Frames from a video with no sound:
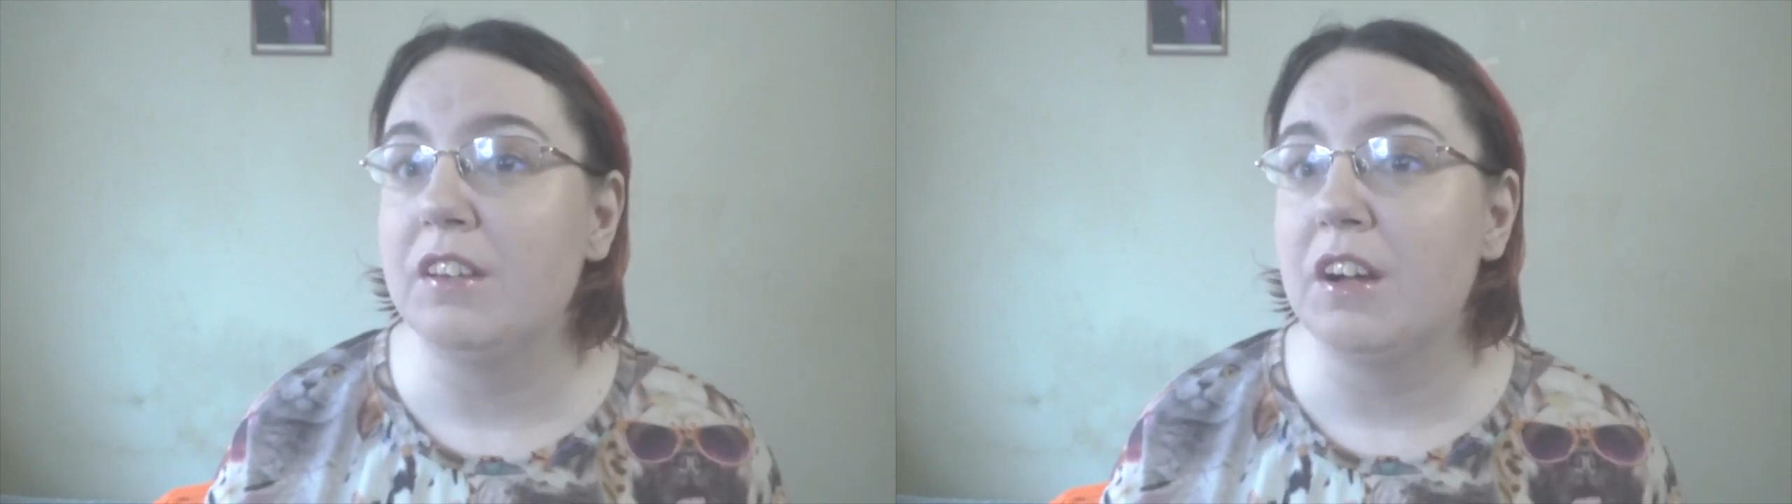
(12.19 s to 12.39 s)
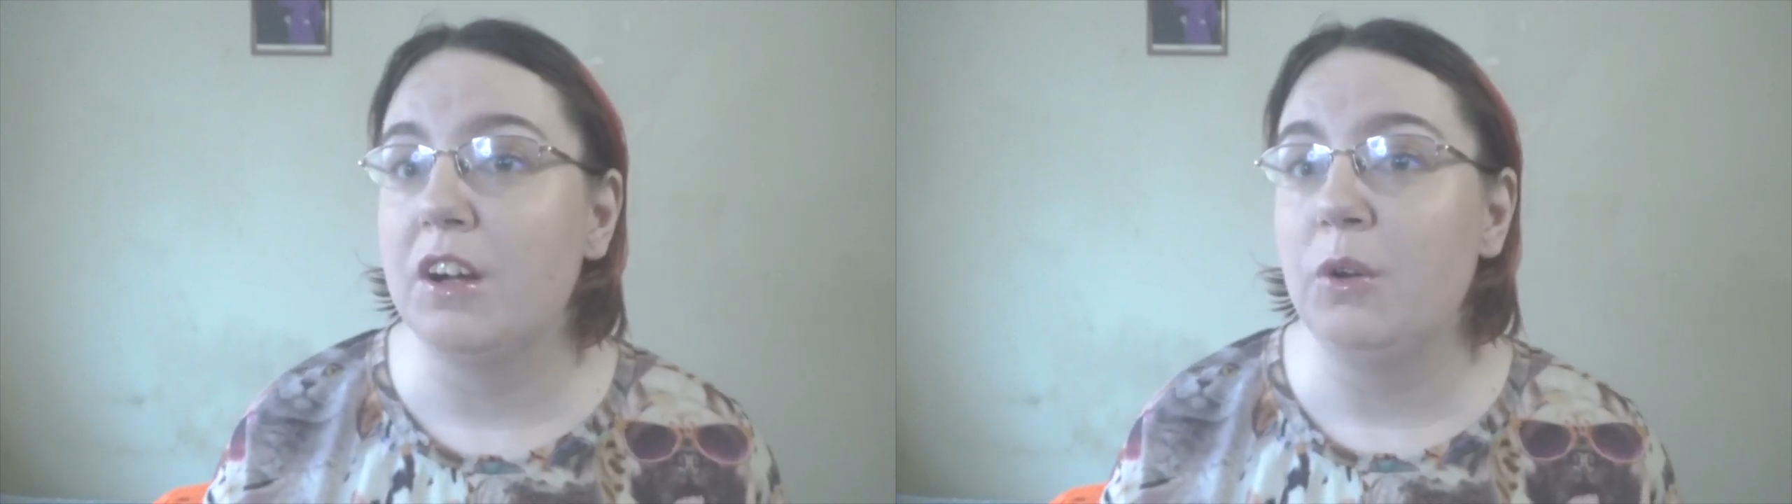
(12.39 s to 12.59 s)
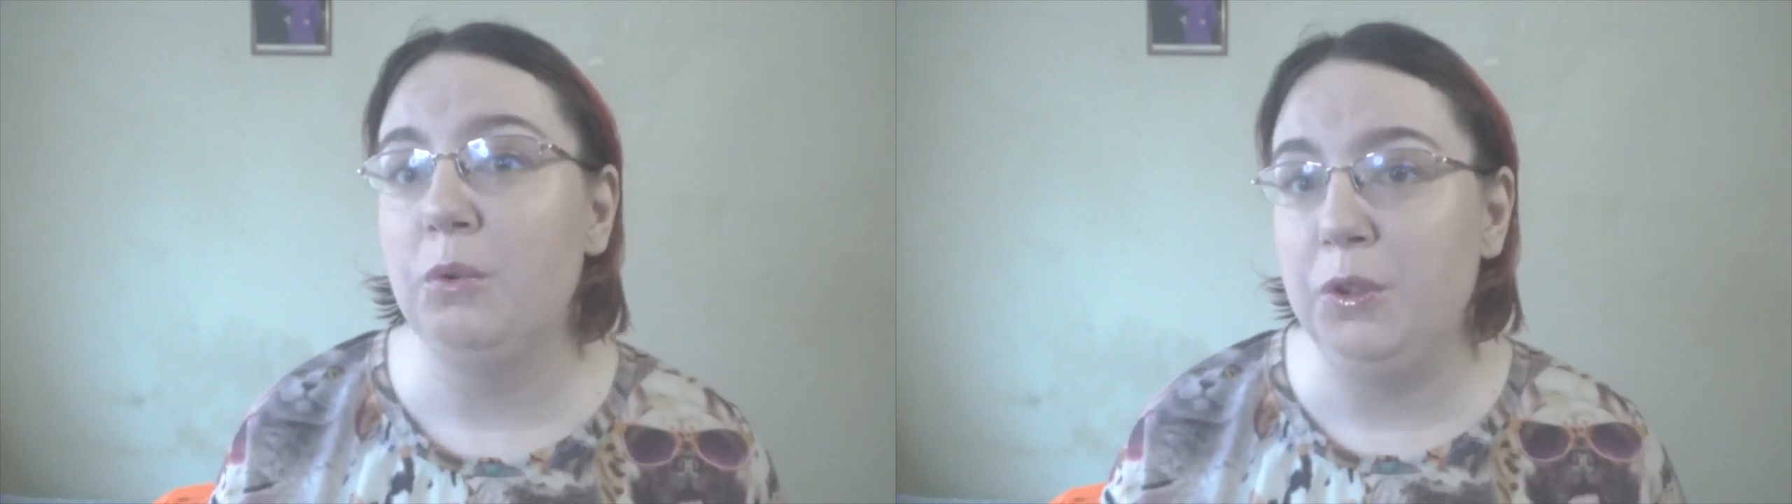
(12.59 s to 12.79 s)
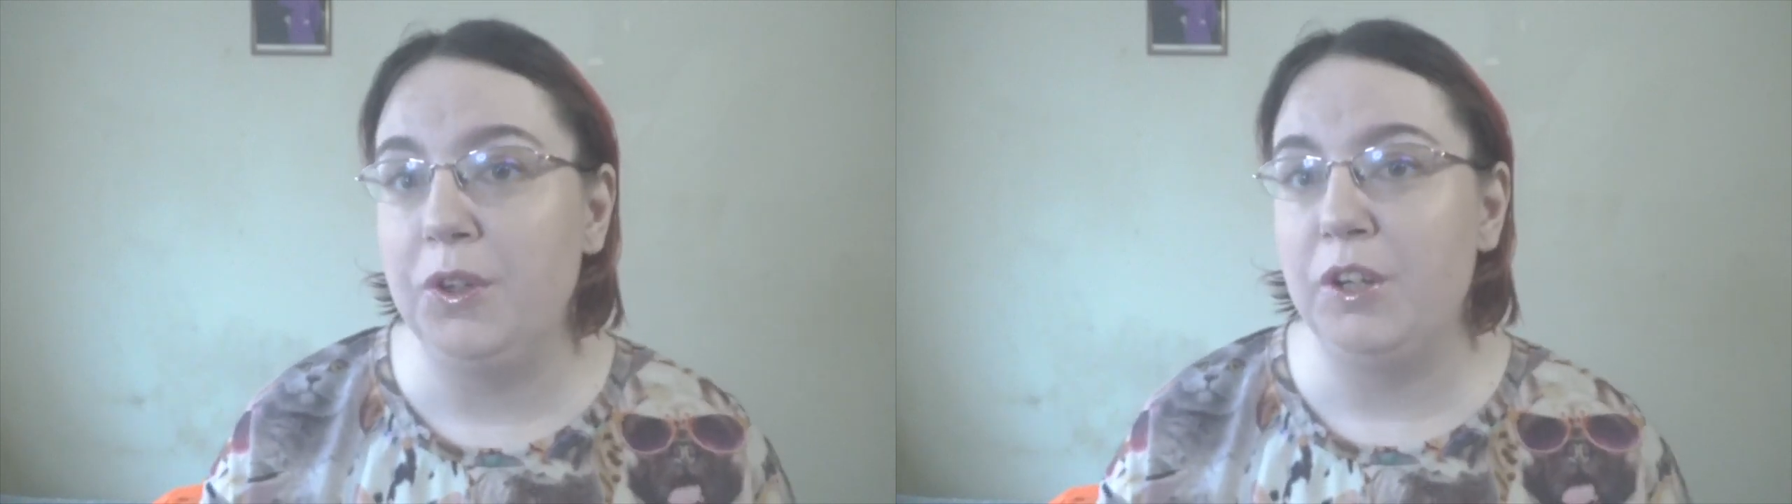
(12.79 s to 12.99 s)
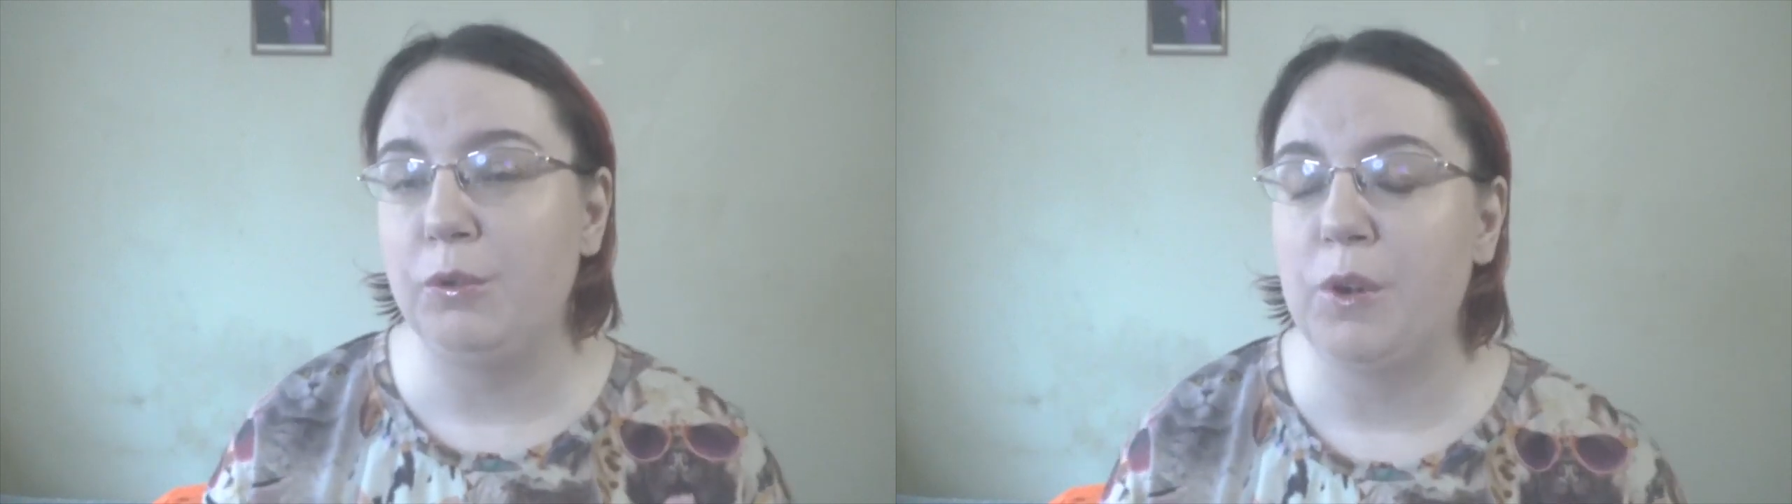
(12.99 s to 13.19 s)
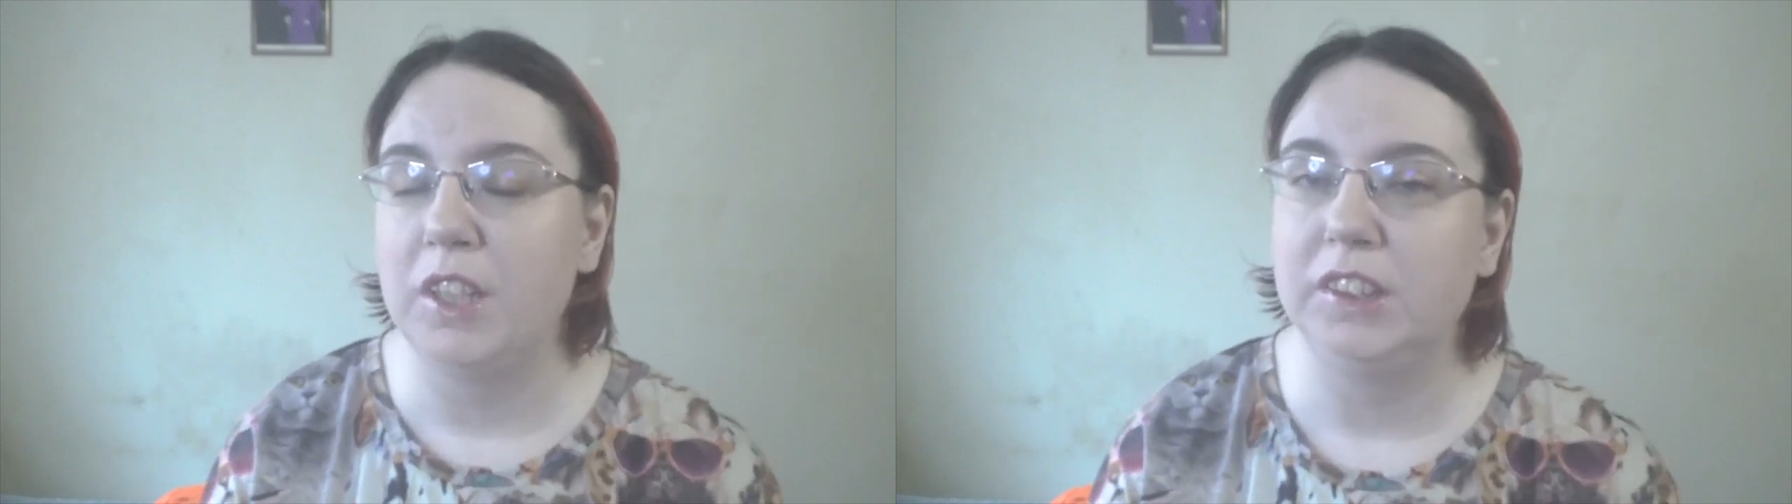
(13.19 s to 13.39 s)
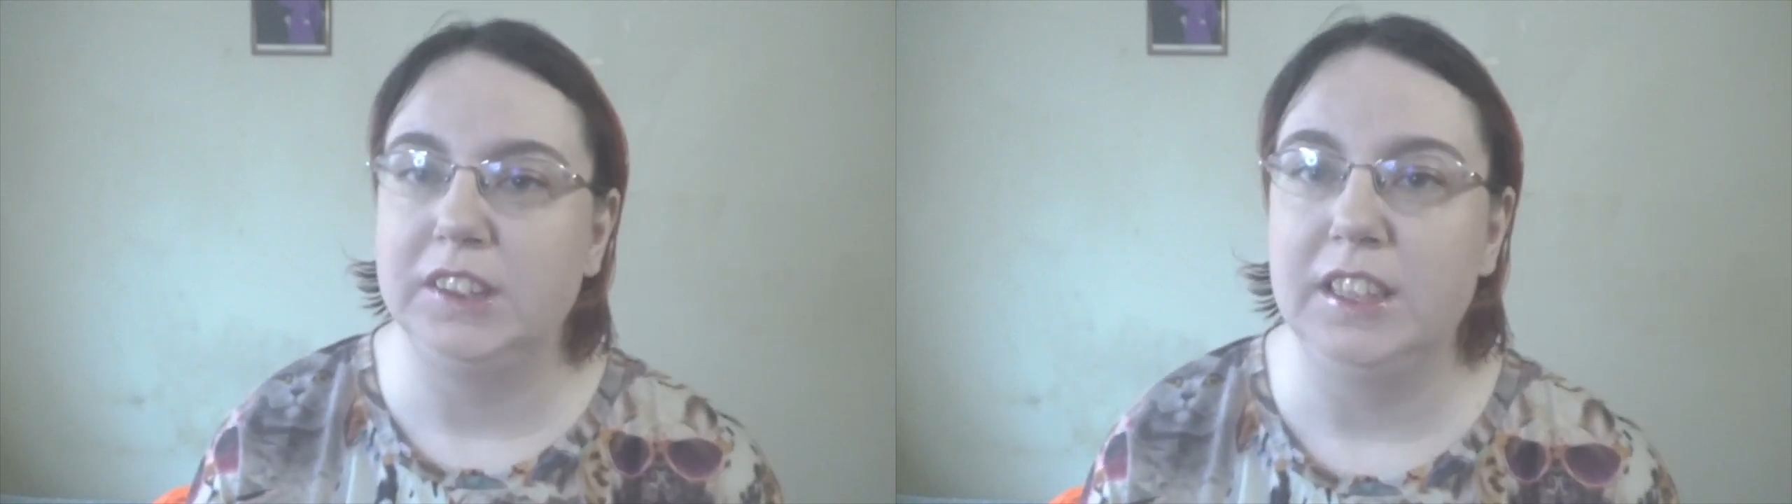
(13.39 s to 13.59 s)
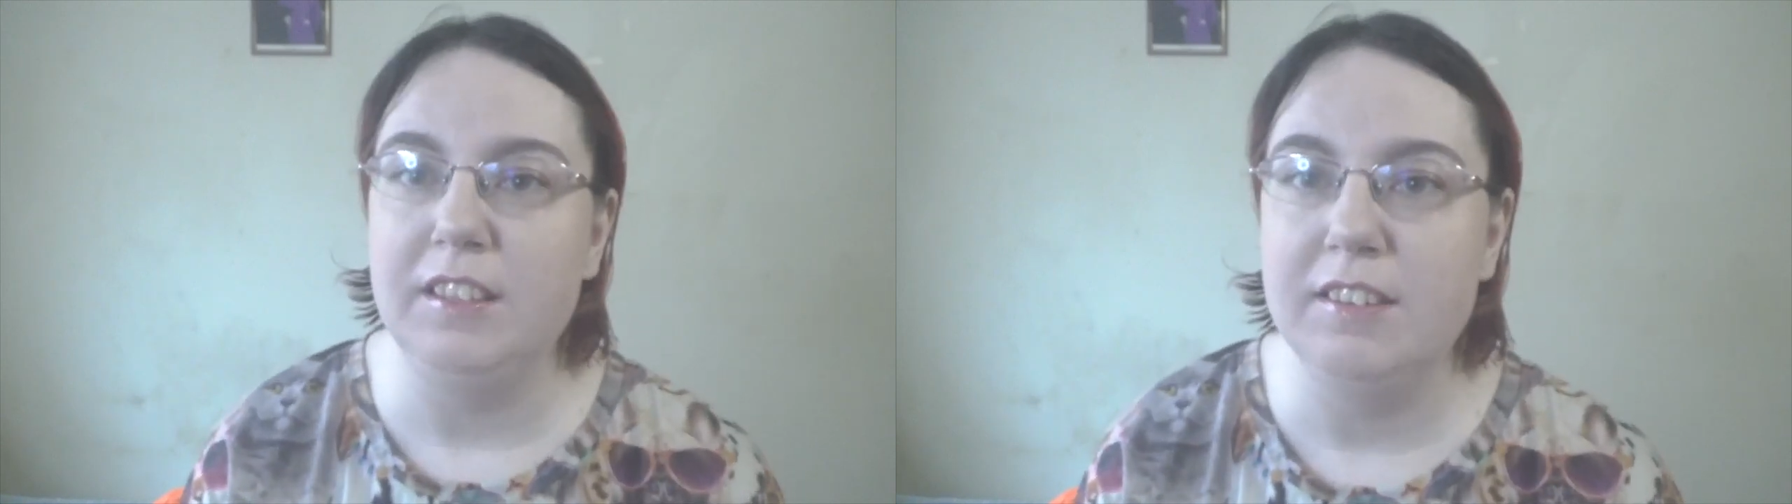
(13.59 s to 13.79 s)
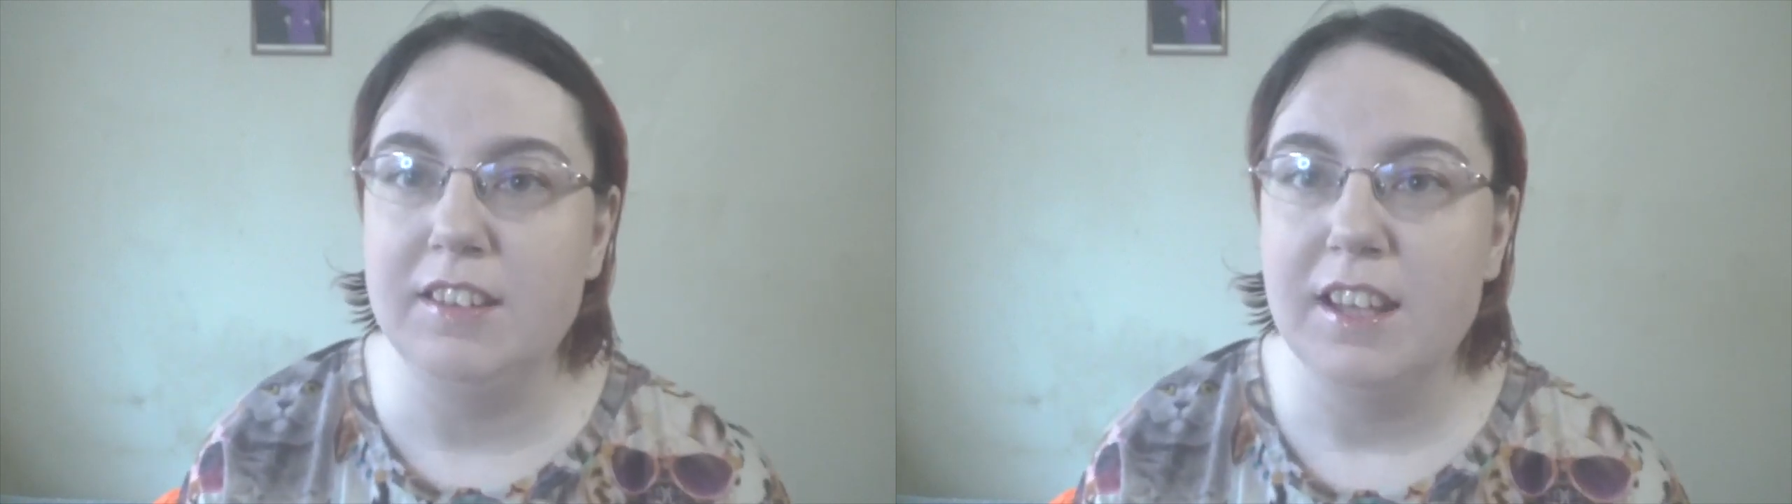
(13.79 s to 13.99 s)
are when you guys watch this